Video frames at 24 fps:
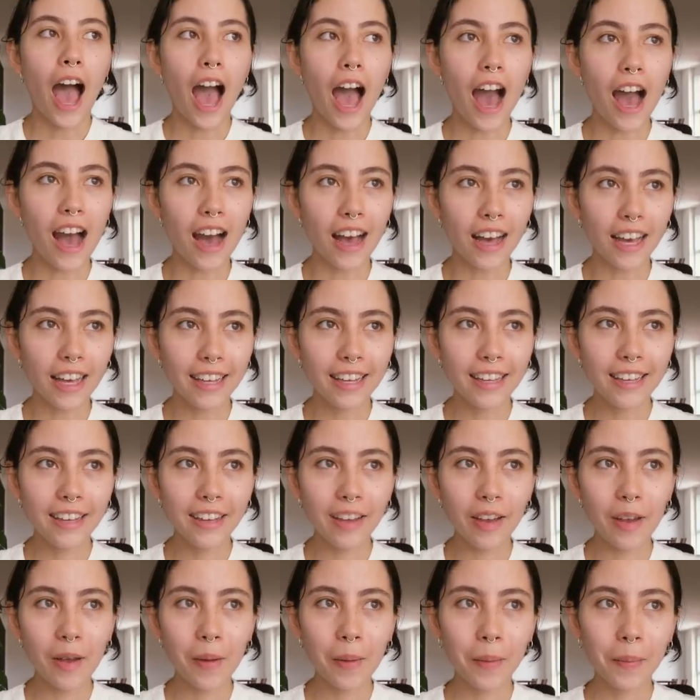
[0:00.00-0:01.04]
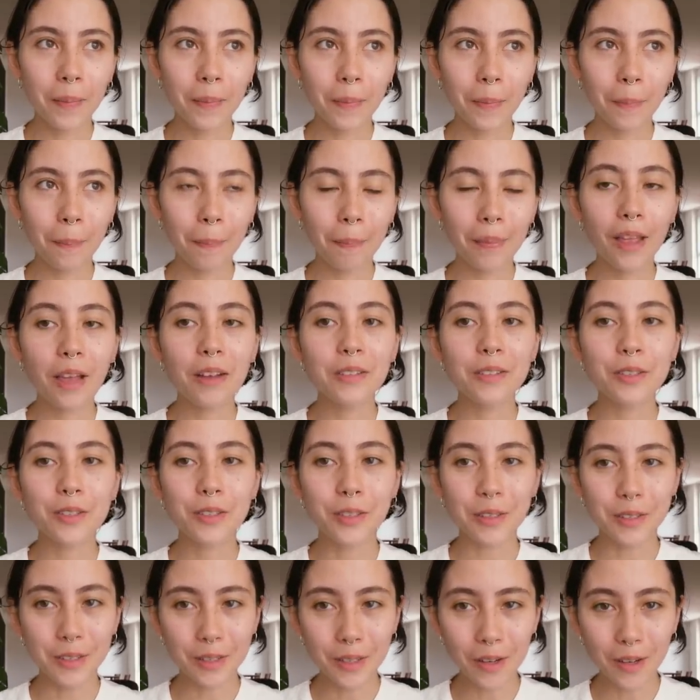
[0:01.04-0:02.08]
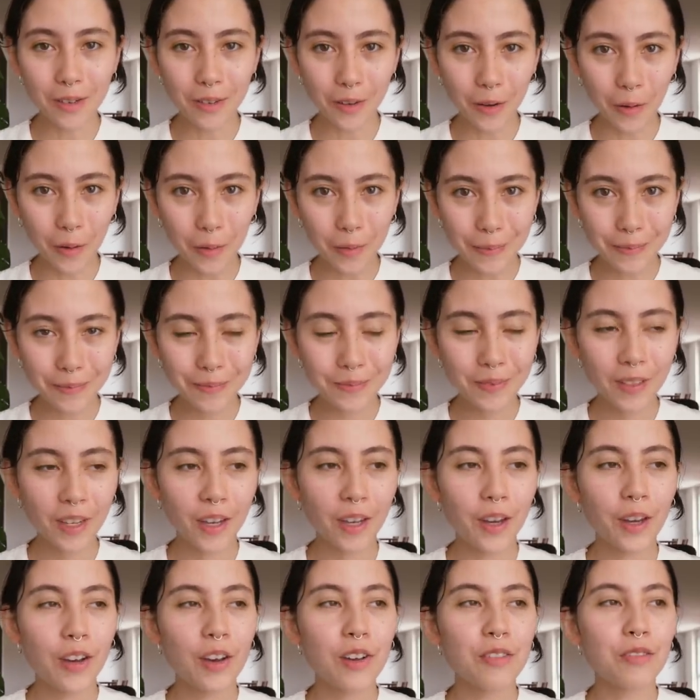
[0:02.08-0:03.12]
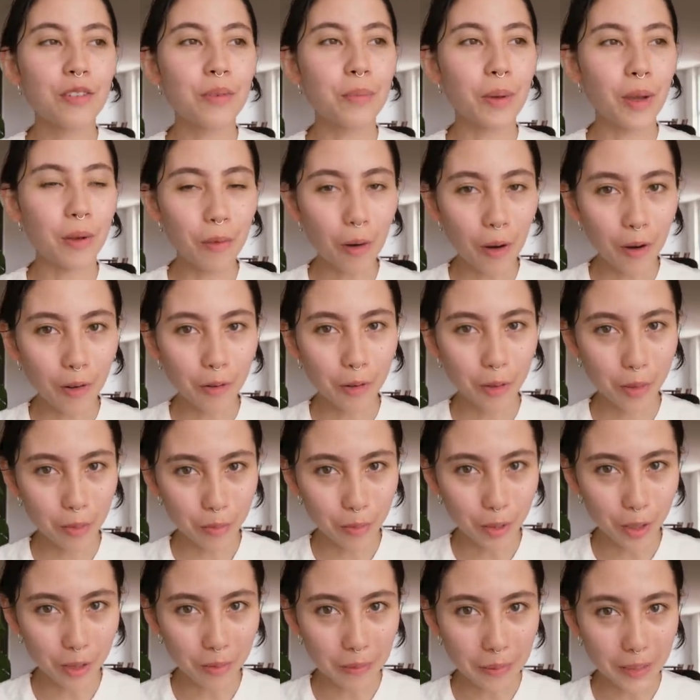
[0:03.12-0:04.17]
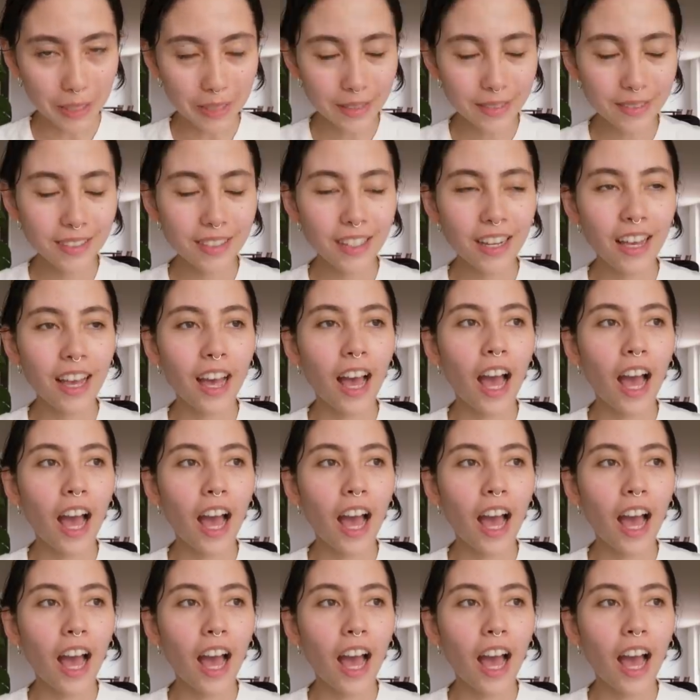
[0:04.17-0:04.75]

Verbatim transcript: I just got home from a walk with Bourbon